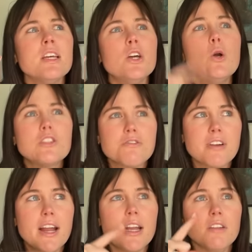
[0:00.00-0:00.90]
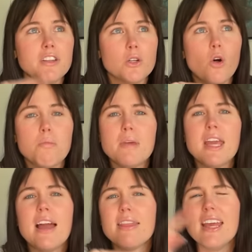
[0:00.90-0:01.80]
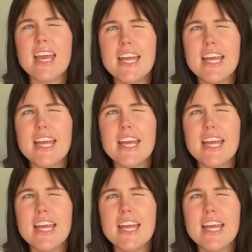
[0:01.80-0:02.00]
Who's Afraid of Little Old Me, I think,